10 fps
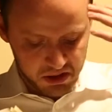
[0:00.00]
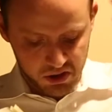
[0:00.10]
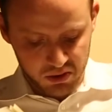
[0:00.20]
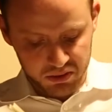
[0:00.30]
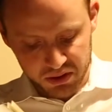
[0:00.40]

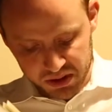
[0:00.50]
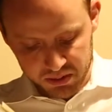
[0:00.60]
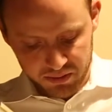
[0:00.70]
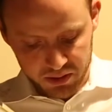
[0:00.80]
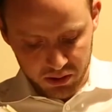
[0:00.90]
shoulders
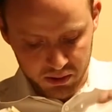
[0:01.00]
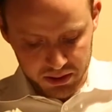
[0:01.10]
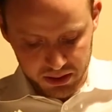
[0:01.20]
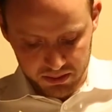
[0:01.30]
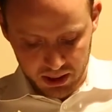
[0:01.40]
above other
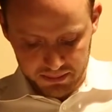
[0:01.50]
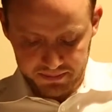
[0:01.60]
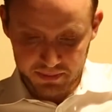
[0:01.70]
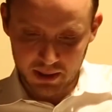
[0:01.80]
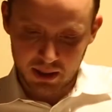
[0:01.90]
quants he'd met.
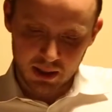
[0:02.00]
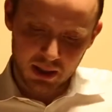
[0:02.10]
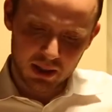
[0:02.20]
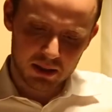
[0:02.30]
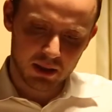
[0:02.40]

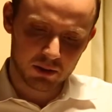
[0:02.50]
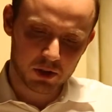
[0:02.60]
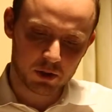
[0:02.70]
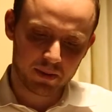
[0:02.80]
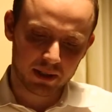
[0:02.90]
Sandro
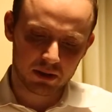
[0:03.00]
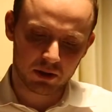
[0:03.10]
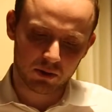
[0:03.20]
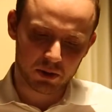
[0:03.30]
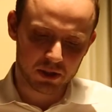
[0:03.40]

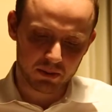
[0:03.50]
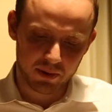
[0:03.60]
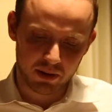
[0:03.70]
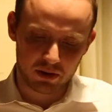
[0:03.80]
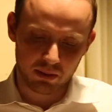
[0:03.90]
suspected Euro
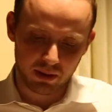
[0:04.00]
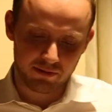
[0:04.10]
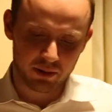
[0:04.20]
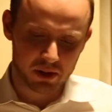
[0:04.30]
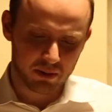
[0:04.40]
sympathy to
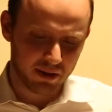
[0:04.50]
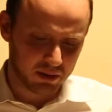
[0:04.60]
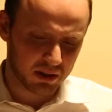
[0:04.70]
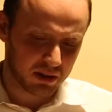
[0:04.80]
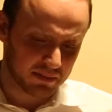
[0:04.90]
blame for his
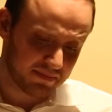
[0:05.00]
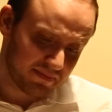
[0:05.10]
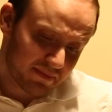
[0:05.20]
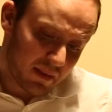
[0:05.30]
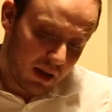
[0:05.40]
arrival here.
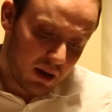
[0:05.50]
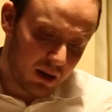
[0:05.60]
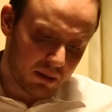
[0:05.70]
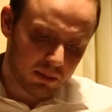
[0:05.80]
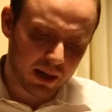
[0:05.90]

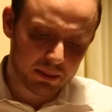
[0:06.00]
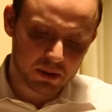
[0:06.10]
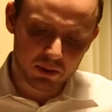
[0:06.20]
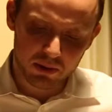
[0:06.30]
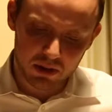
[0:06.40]

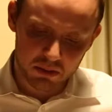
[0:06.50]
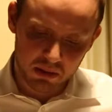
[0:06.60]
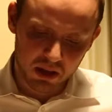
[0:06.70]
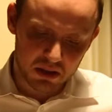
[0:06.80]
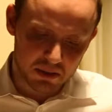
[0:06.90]
Perhaps more than his
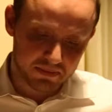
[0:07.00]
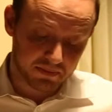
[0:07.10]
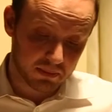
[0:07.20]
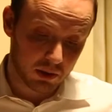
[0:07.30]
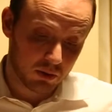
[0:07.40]
brains.
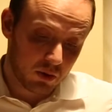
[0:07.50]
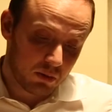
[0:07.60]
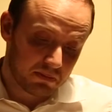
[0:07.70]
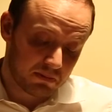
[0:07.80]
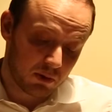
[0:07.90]
Who
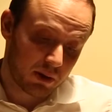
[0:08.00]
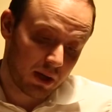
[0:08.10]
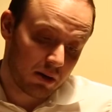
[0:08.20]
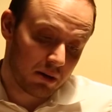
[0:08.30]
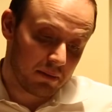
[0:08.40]
knew? Who
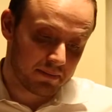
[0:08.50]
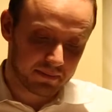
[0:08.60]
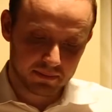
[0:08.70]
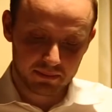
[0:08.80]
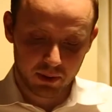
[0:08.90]
cared?
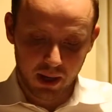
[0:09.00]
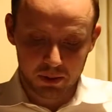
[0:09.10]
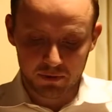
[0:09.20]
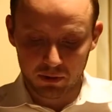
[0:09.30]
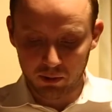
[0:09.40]

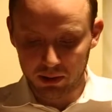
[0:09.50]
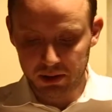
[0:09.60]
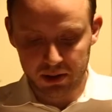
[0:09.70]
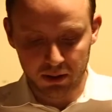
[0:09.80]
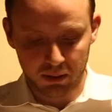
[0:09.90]
Perhaps Phil
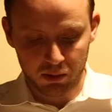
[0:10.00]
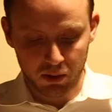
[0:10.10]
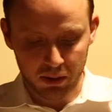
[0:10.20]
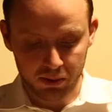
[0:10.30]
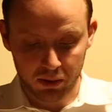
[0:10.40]
wanted sounding
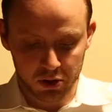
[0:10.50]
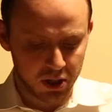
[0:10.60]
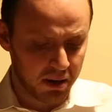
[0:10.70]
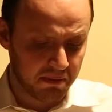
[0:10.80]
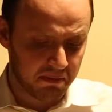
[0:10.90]
board a
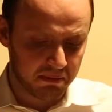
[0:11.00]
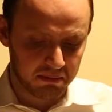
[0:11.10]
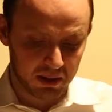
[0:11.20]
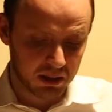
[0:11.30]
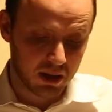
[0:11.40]
protege.
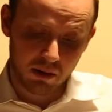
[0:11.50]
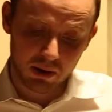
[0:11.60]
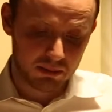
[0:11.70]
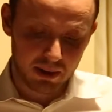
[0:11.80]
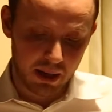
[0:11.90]
He'd got
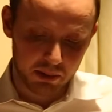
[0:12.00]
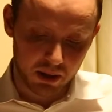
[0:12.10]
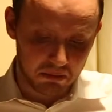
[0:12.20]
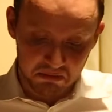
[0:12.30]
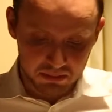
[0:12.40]
one,
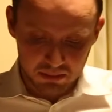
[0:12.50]
happily.